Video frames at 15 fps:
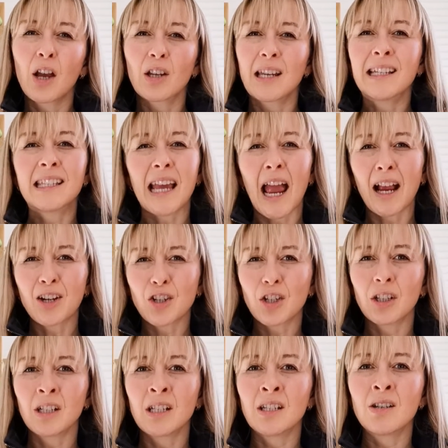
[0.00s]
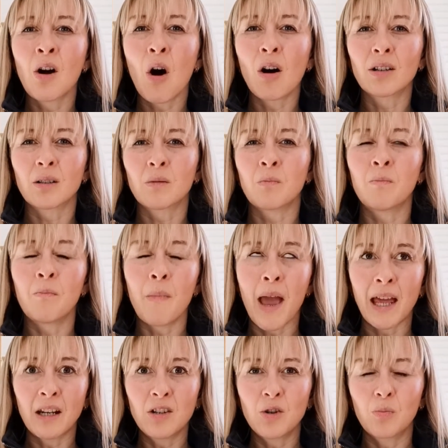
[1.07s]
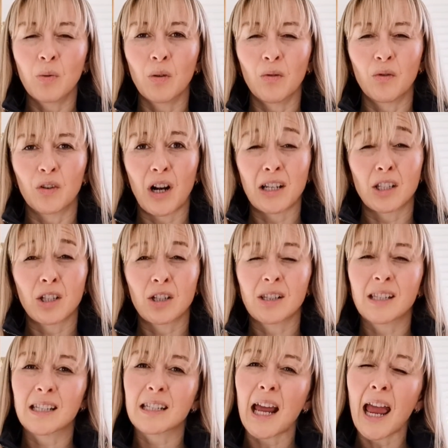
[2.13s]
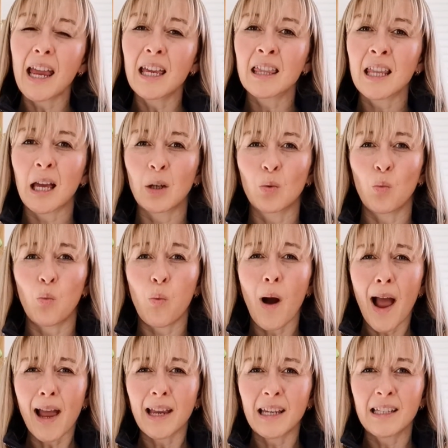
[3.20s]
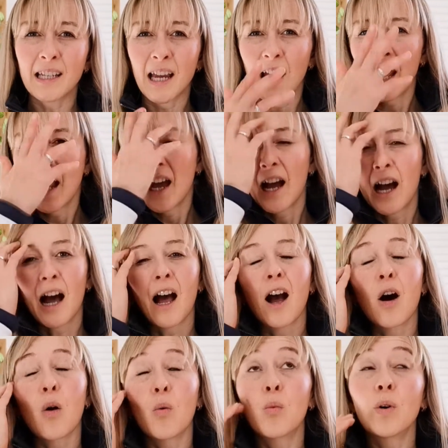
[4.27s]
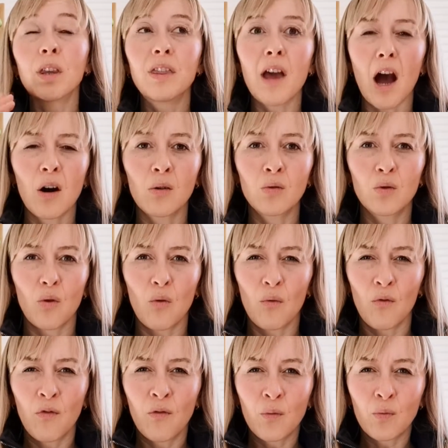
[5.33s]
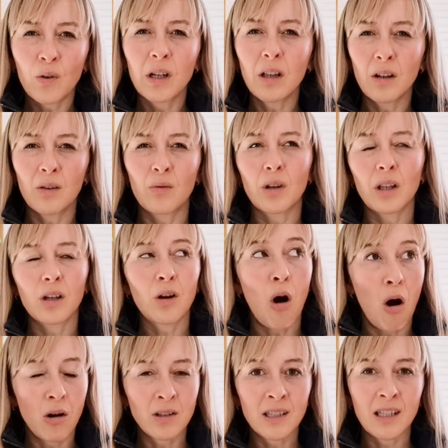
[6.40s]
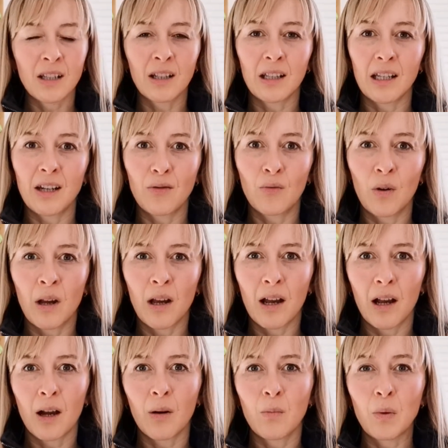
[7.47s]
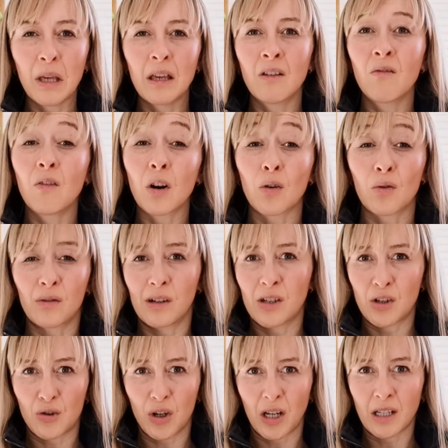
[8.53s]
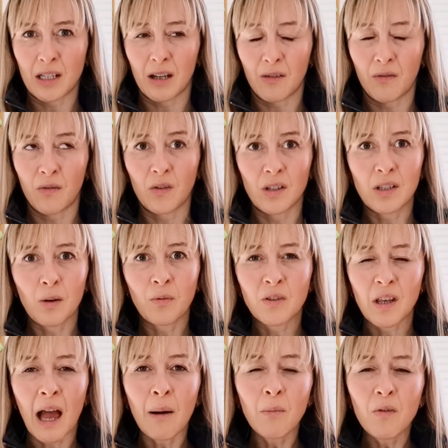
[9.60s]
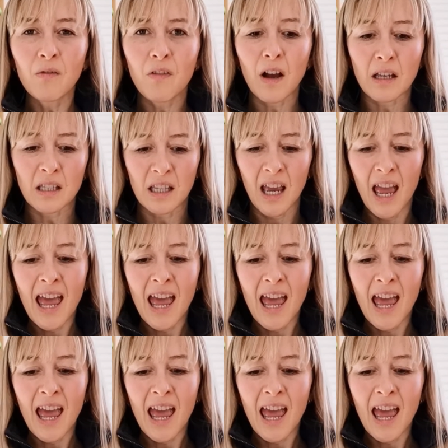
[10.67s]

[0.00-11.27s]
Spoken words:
it's actually not manageable for us to stay in that weight without really constantly being very restrictive. So some of us